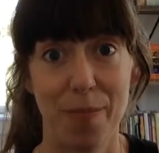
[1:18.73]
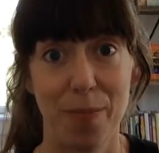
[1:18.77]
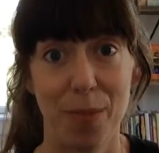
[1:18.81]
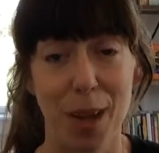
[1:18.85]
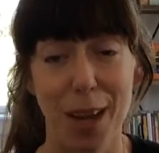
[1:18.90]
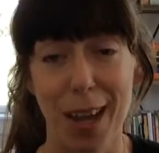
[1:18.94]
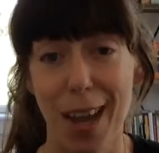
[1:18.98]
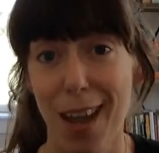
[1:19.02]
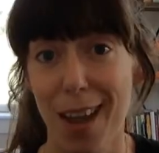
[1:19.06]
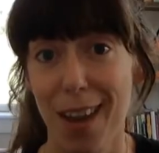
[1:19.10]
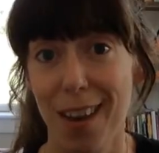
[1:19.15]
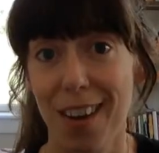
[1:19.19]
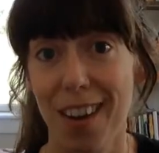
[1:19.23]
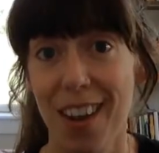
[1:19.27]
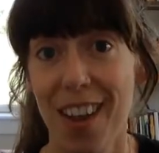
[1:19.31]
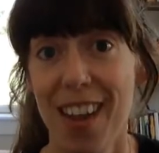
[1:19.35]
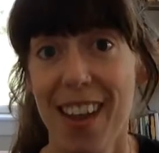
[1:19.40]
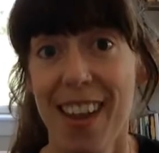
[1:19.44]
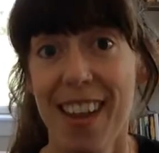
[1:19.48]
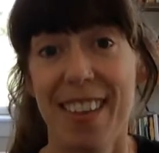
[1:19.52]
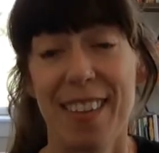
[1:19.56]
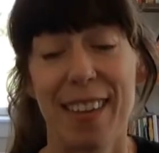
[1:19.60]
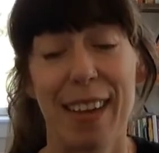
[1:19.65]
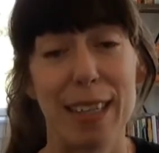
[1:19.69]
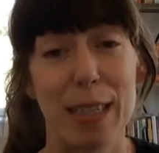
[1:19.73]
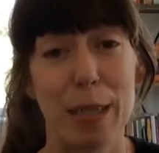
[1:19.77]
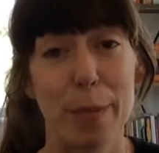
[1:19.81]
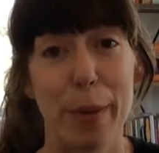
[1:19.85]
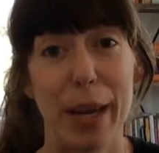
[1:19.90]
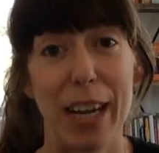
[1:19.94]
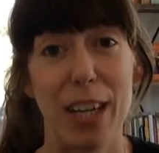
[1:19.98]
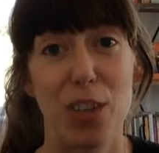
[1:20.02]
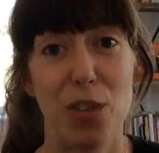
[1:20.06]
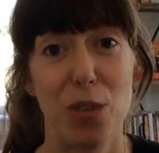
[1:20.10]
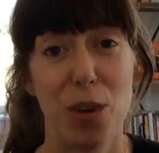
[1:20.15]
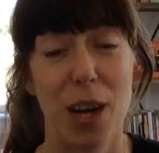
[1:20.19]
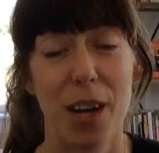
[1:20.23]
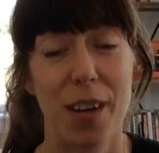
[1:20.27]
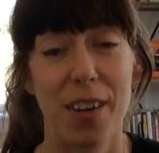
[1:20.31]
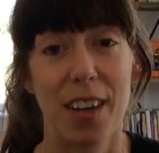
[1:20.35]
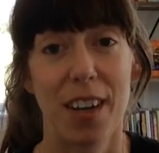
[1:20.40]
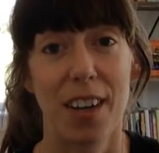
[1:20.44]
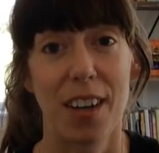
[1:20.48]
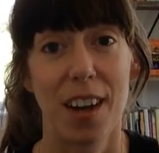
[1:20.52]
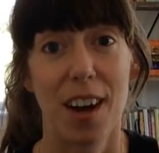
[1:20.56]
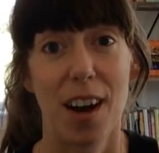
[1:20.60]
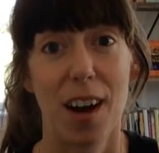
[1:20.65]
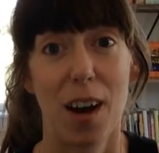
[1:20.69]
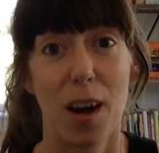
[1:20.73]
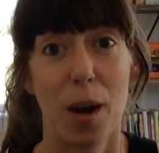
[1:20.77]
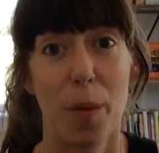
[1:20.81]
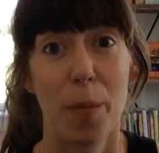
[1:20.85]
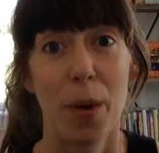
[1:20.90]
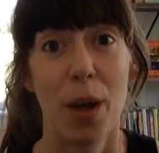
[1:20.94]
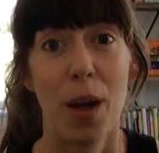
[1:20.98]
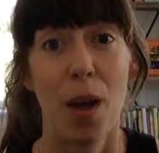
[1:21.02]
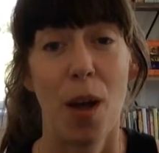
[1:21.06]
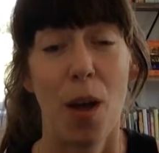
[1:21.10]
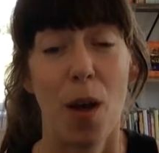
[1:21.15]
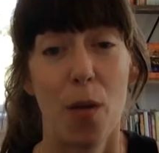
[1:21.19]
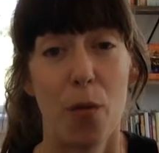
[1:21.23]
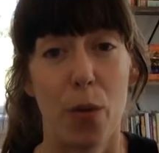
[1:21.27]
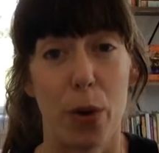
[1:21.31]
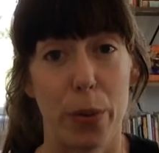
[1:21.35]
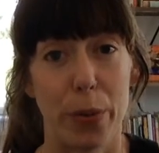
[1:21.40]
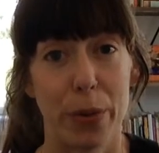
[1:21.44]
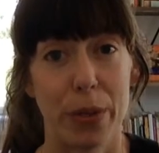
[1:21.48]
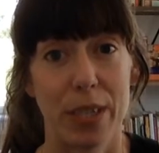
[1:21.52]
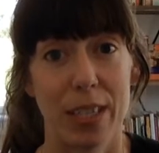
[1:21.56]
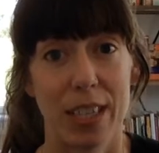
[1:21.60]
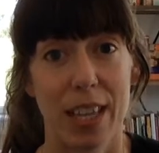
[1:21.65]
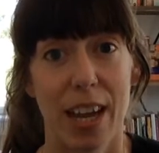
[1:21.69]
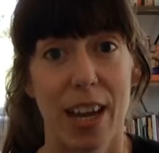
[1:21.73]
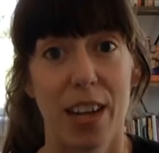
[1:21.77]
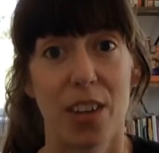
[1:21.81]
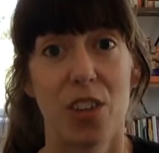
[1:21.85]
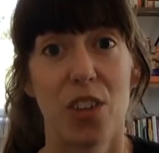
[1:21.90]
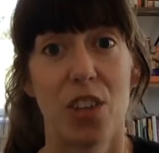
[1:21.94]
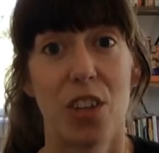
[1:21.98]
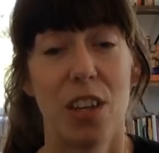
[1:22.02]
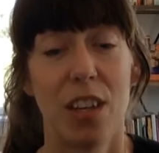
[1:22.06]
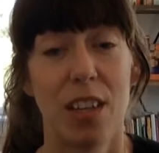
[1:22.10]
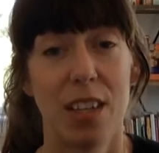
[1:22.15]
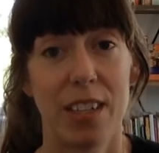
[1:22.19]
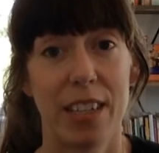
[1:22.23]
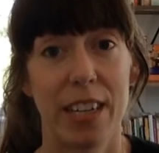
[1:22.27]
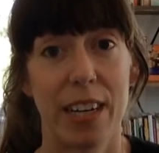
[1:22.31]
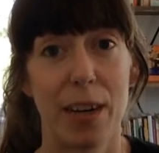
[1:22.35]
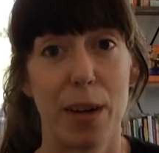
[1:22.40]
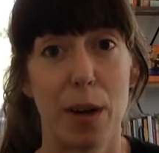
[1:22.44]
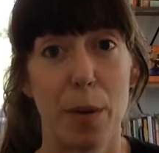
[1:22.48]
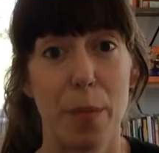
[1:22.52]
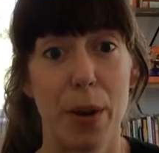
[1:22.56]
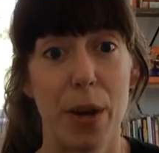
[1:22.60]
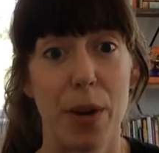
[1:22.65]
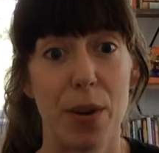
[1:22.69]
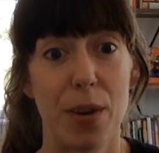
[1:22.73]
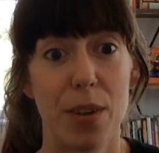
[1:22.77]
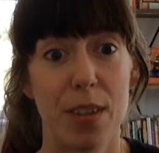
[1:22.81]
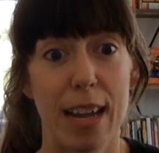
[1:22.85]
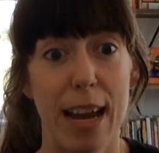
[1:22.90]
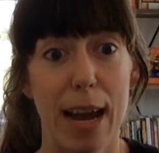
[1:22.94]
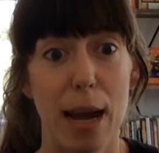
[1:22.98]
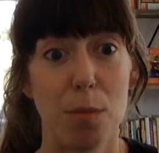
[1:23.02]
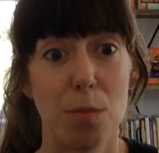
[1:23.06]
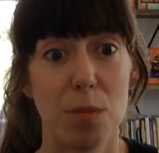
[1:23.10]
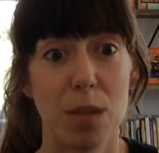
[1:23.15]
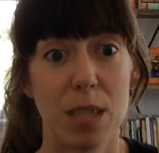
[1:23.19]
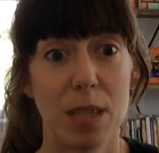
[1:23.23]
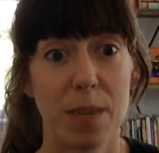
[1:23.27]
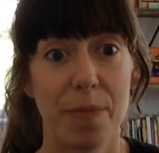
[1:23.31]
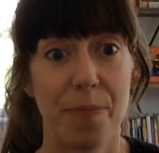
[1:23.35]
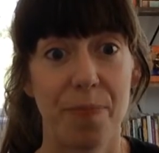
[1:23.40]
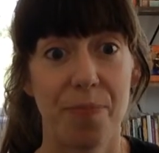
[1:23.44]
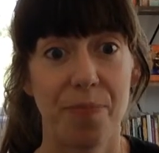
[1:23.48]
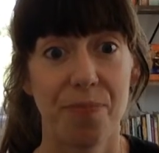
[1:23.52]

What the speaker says: Again, that's patreon.com/Tarah Benner Labs.